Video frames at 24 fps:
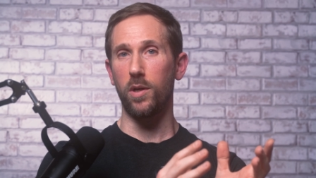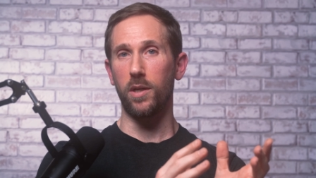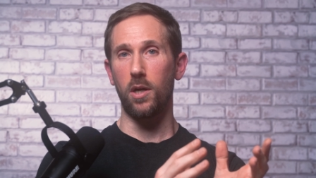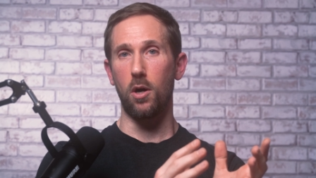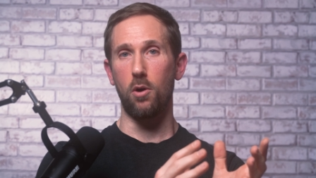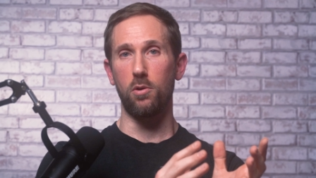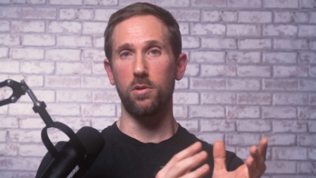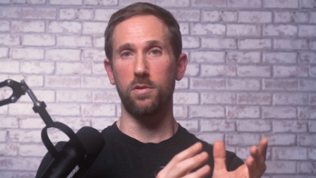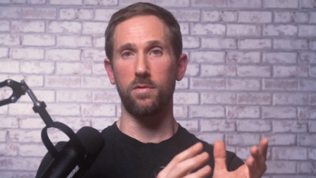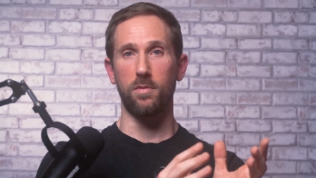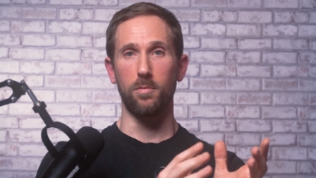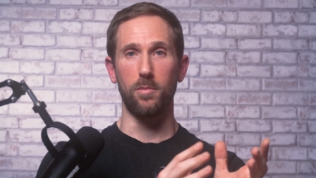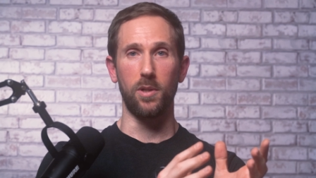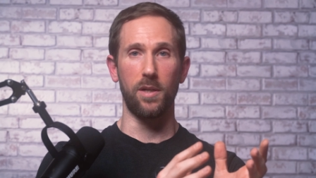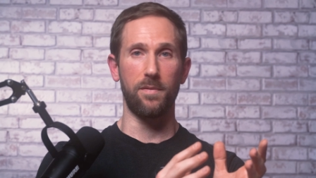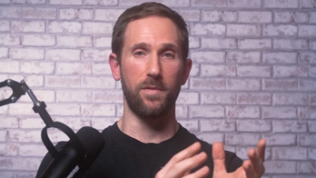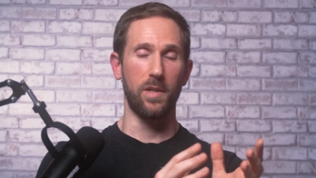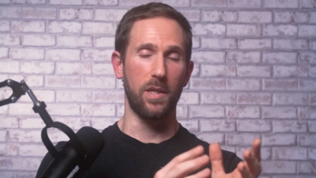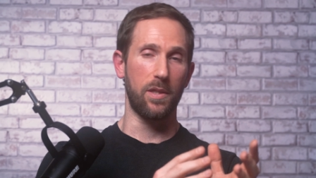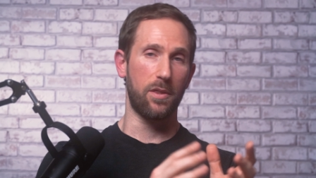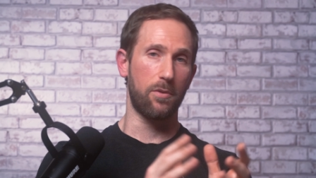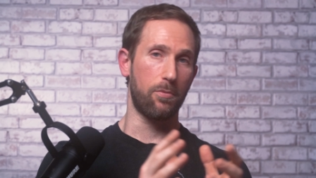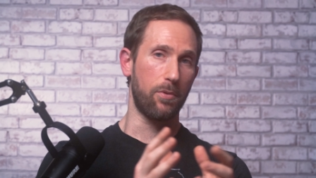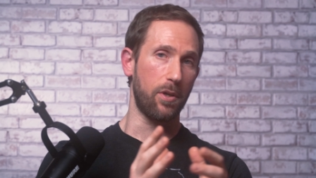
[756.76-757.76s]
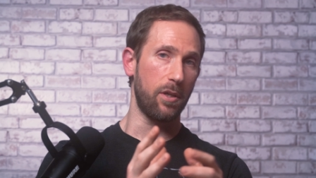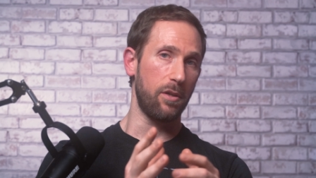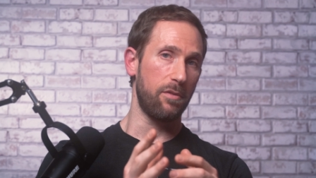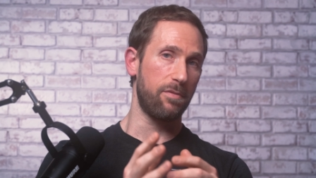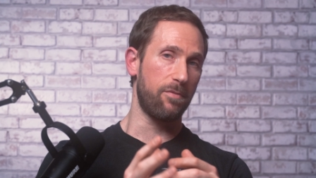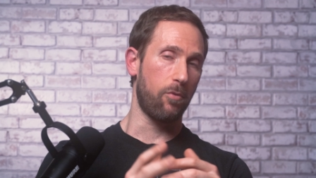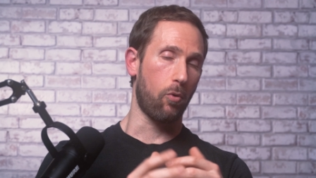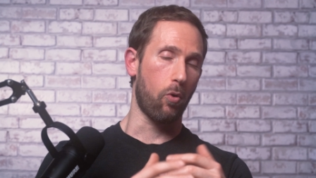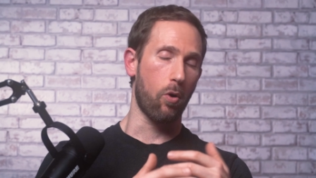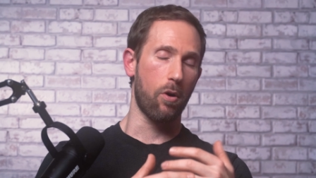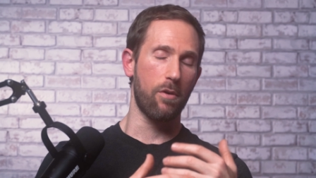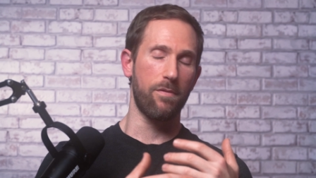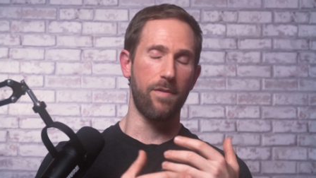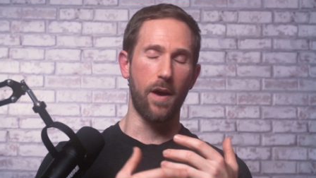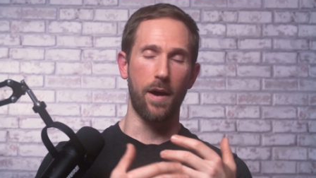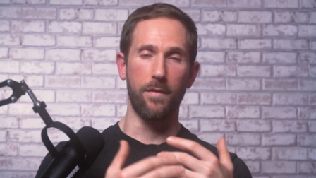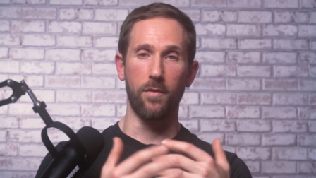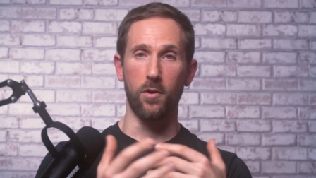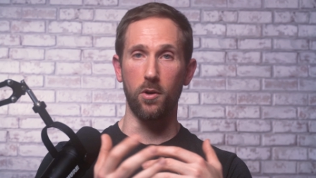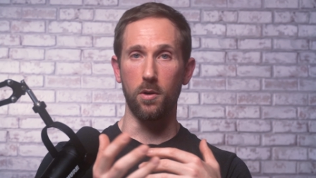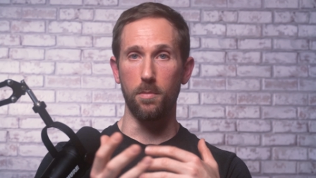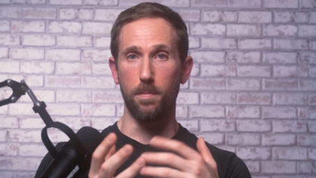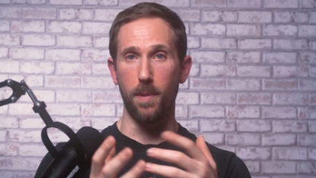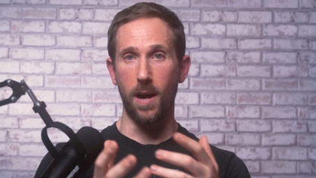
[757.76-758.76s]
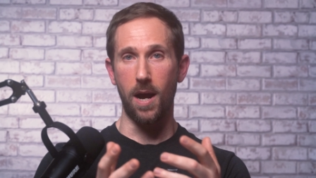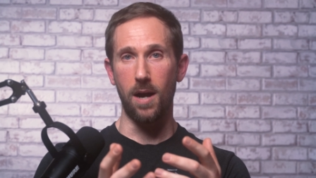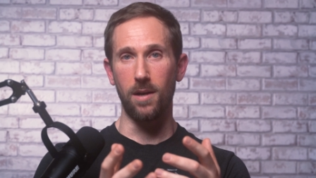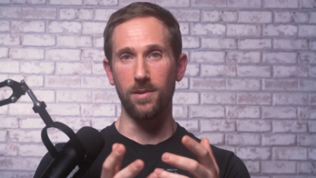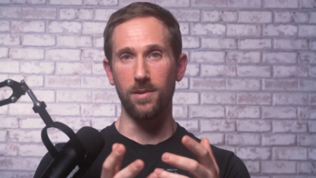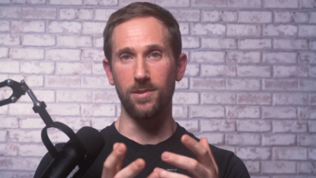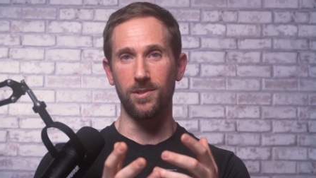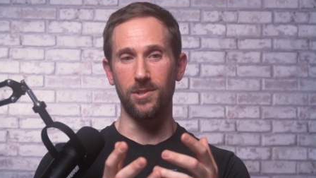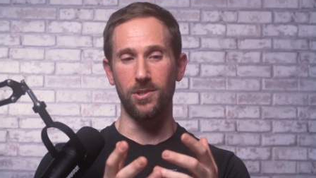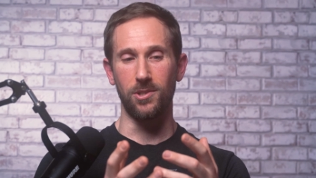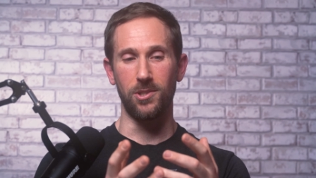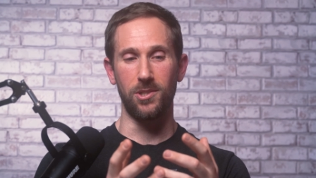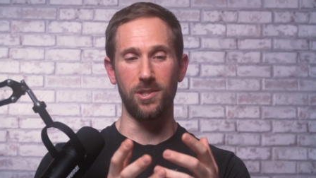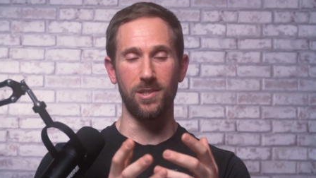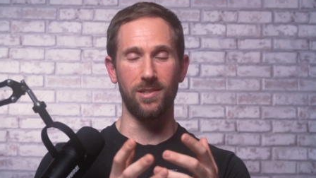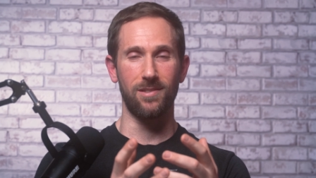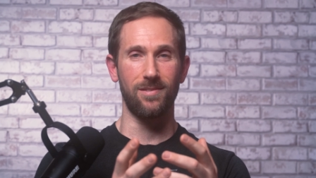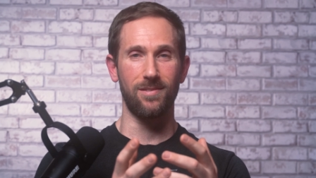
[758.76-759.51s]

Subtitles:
goes from lifting 300, 400, 500 pounds to just